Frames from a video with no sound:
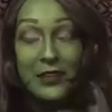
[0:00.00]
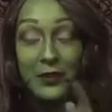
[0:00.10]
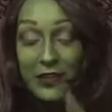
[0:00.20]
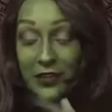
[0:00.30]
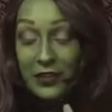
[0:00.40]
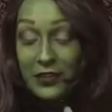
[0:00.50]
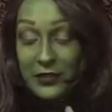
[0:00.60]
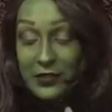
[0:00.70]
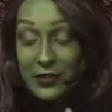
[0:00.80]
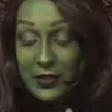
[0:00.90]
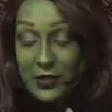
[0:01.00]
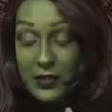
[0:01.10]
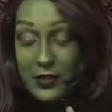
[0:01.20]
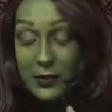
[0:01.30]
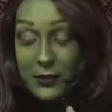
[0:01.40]
regular nails
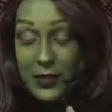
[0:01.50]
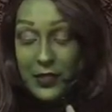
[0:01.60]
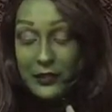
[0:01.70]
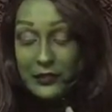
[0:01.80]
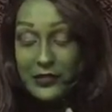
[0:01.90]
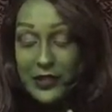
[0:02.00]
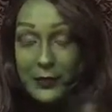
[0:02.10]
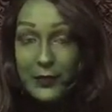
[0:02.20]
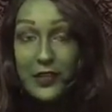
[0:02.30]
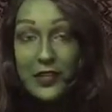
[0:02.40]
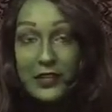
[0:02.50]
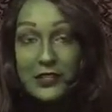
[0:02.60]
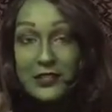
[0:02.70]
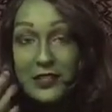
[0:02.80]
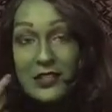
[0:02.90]
black on this hand
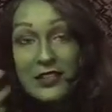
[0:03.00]
because